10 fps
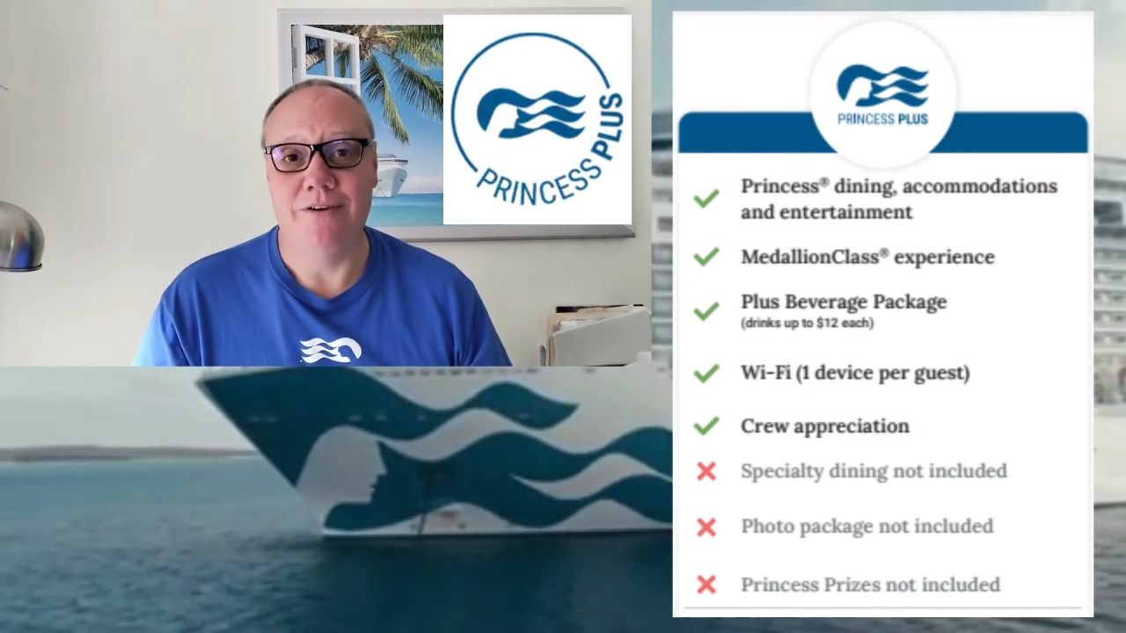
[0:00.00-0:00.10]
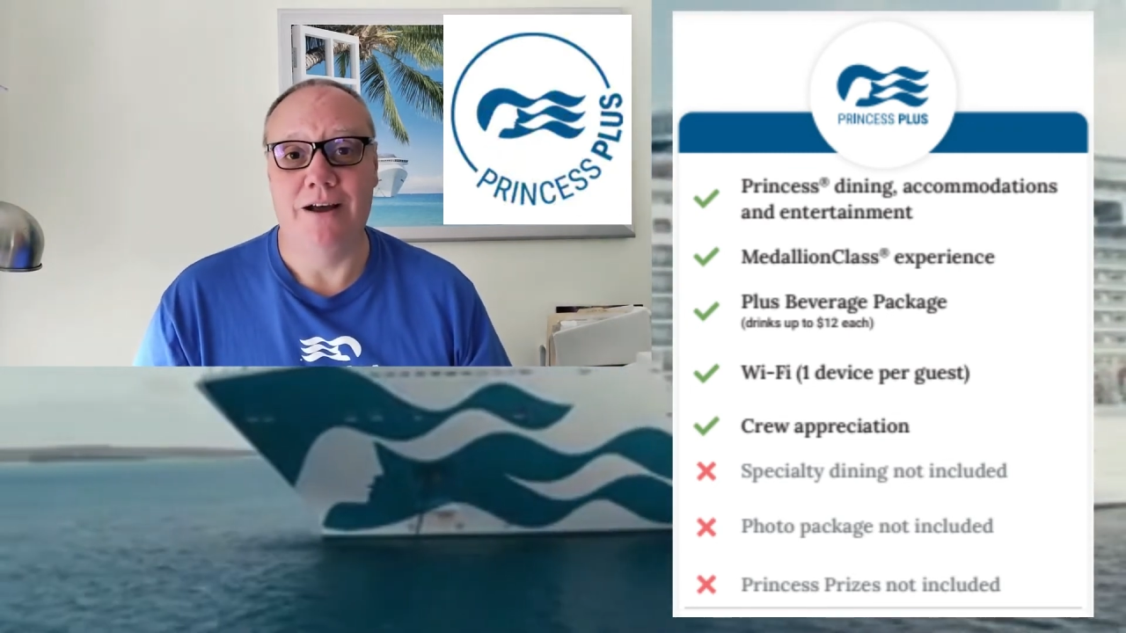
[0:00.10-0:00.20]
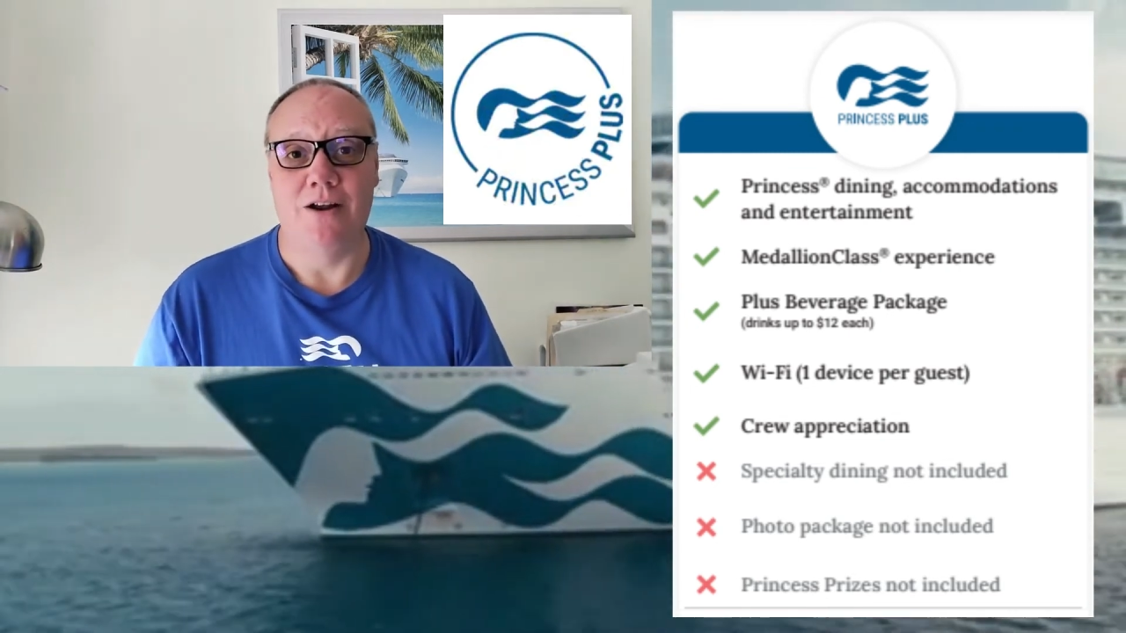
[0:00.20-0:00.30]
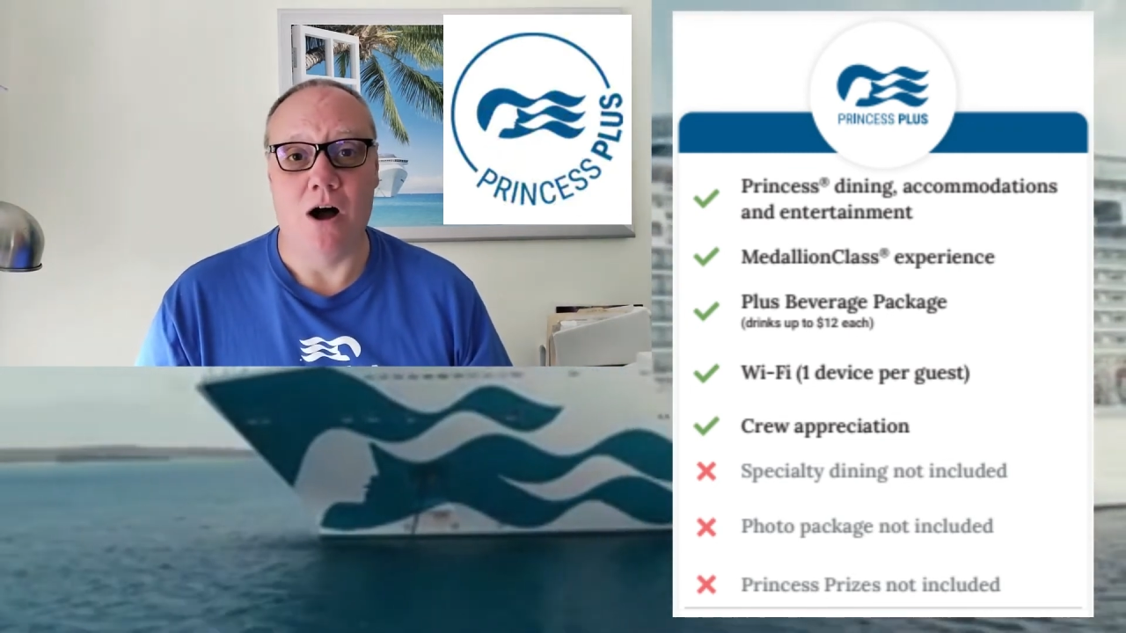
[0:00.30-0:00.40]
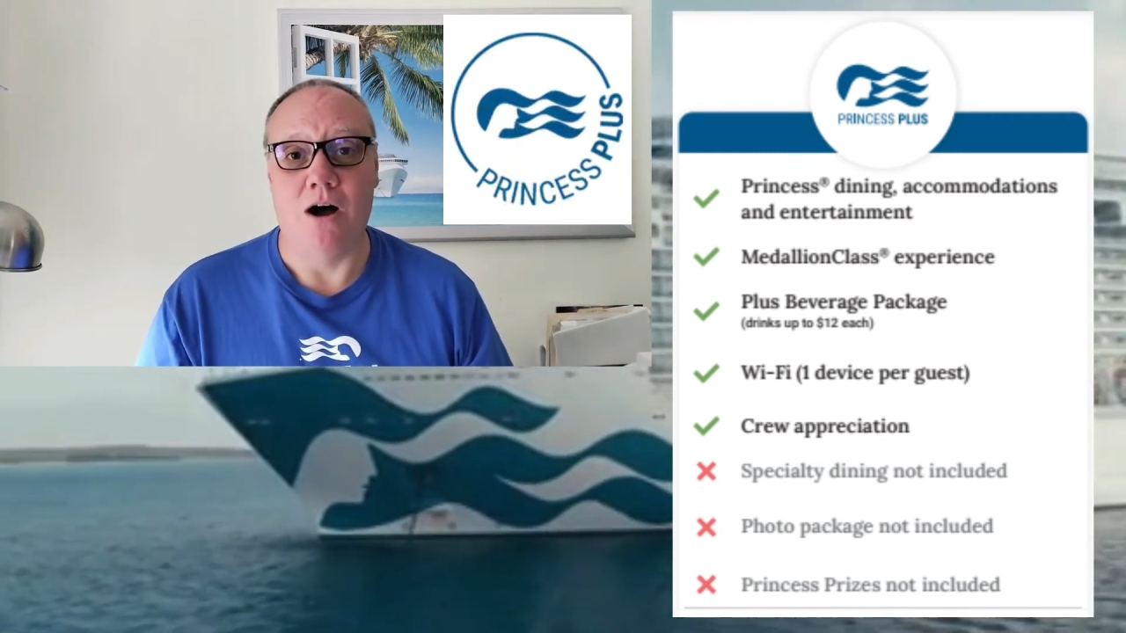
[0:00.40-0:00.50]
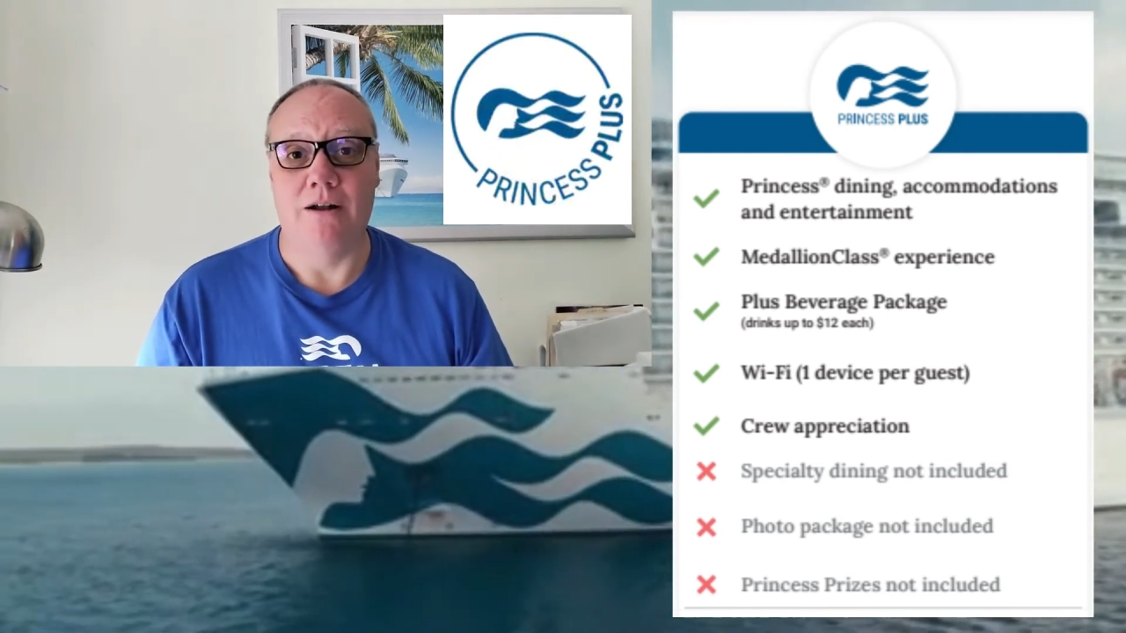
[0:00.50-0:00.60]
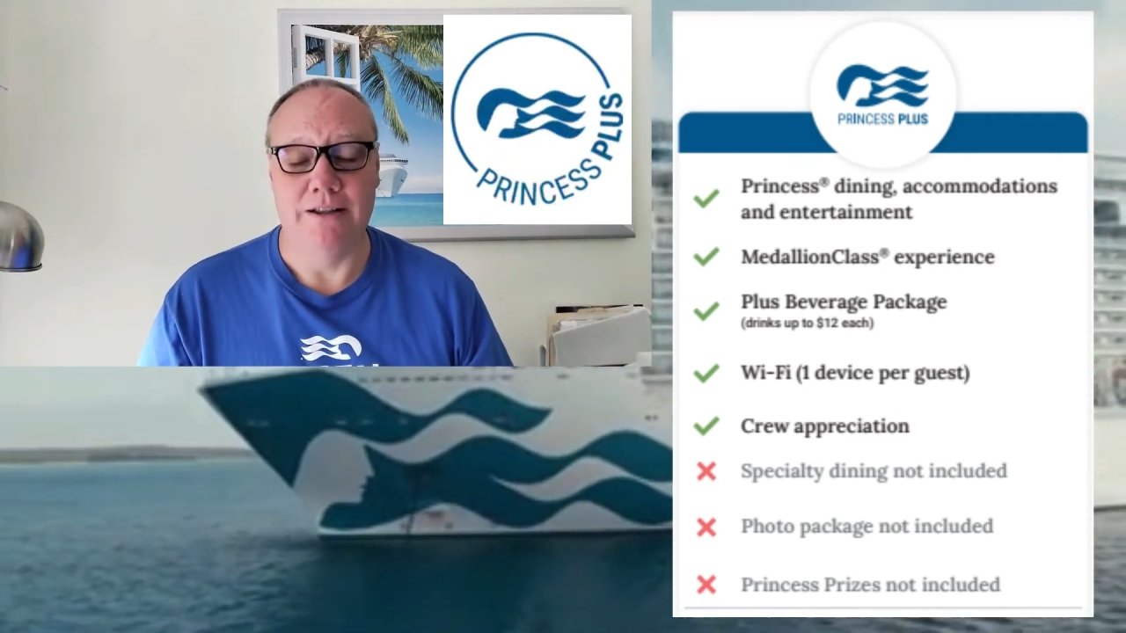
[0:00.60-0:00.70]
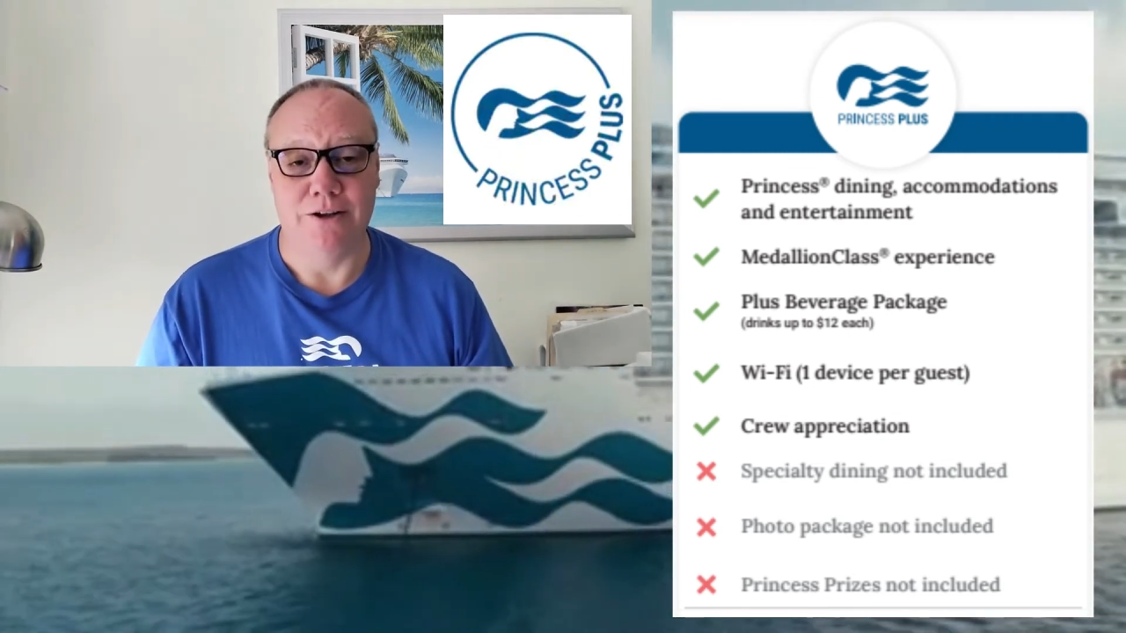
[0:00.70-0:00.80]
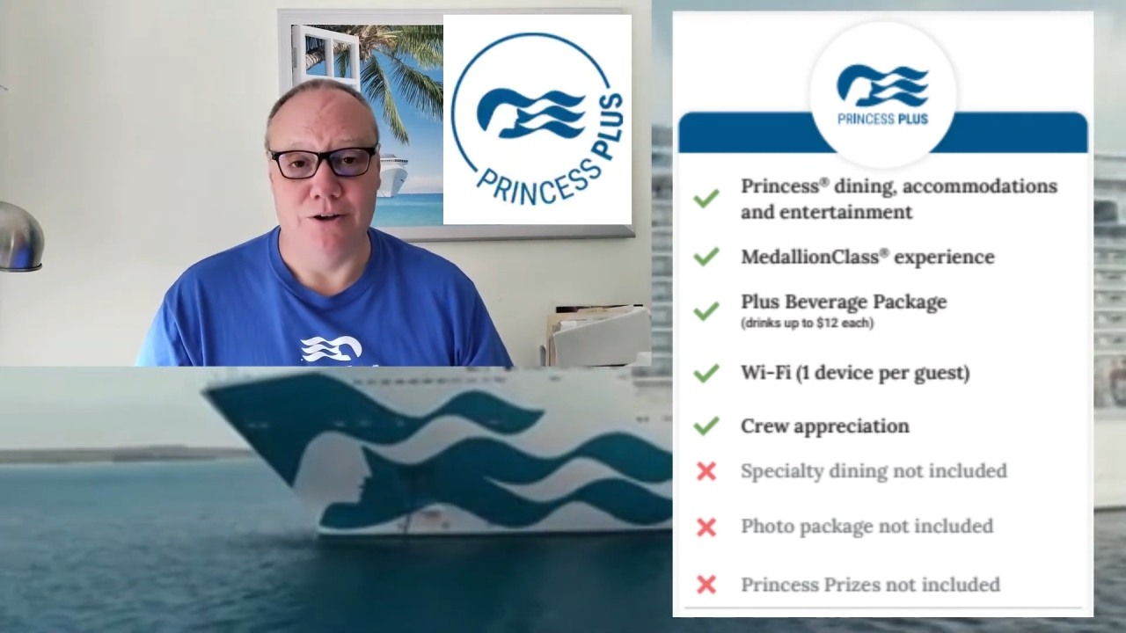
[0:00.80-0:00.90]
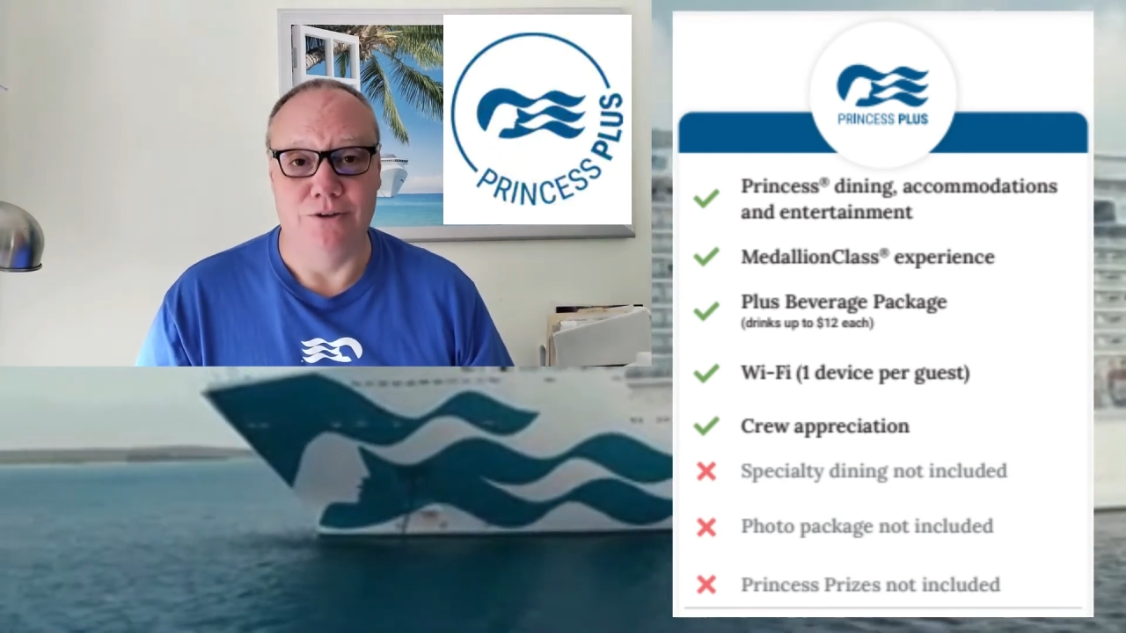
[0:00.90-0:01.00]
an
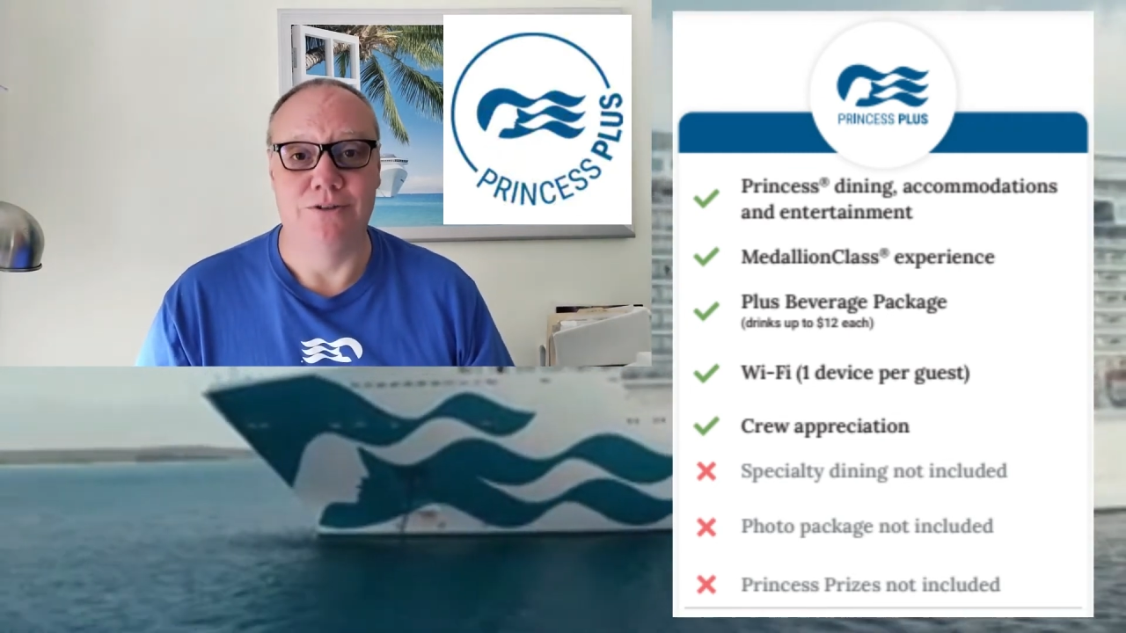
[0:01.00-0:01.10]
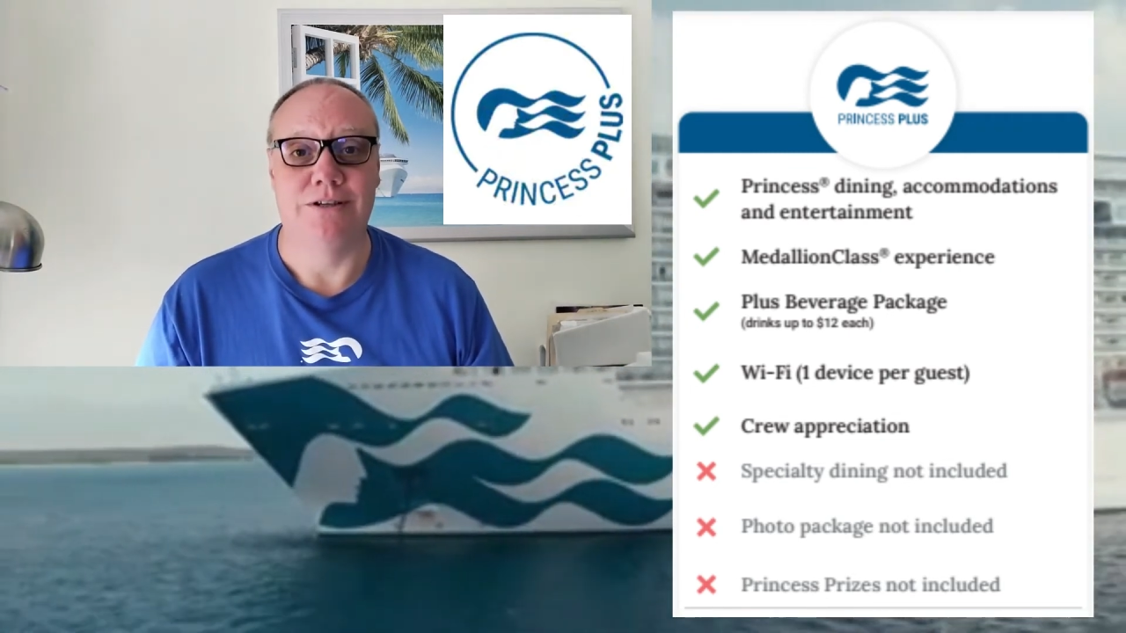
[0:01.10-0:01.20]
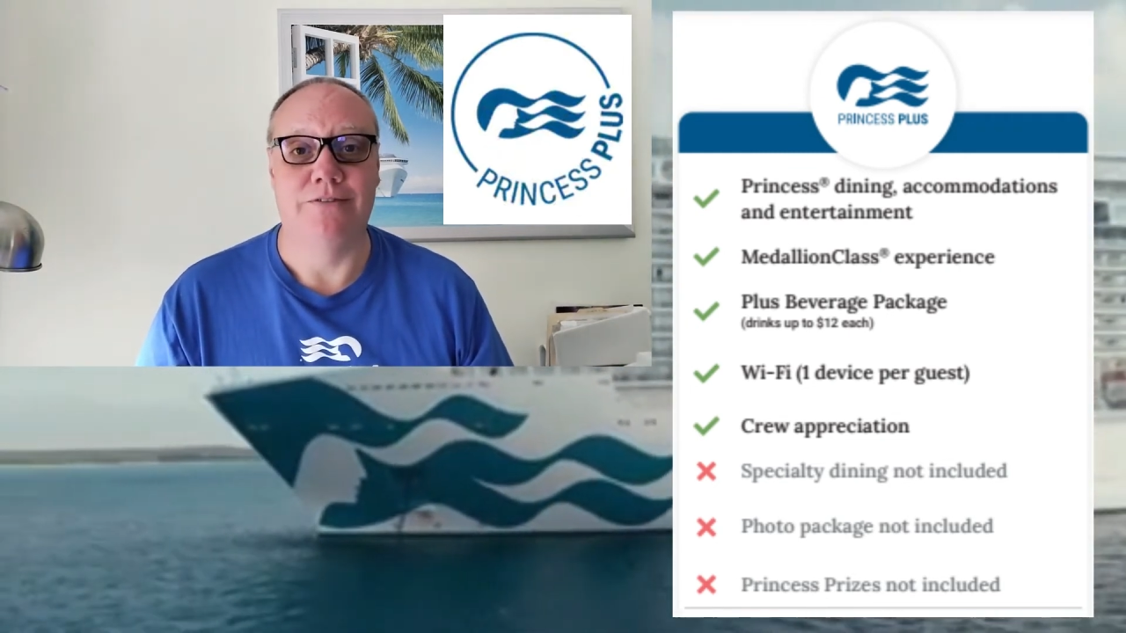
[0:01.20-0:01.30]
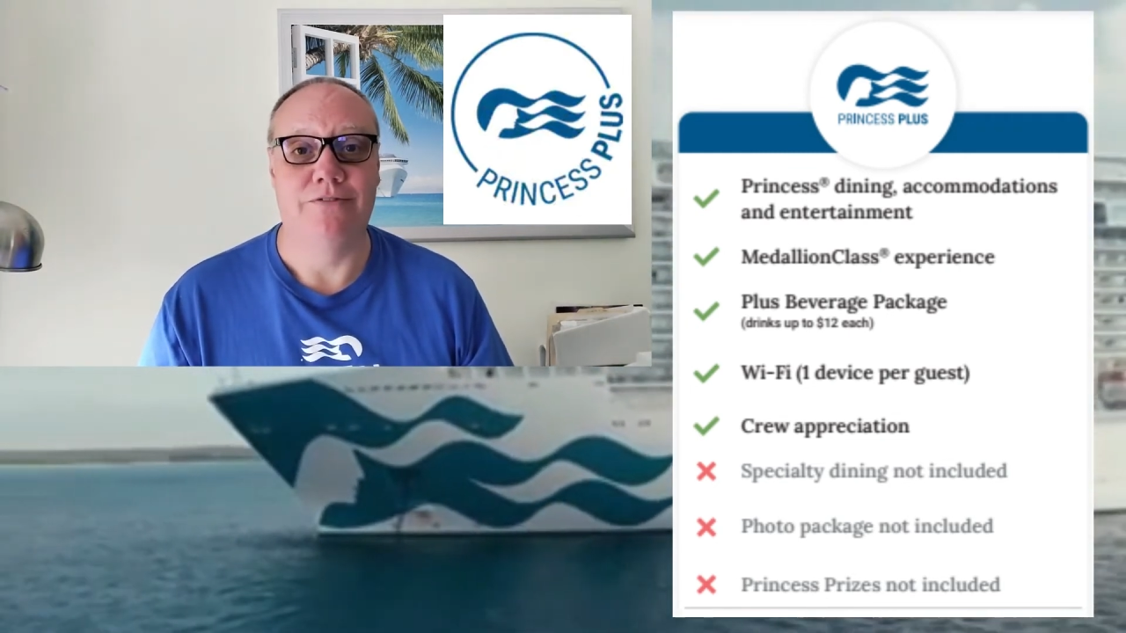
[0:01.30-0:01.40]
all-inclusive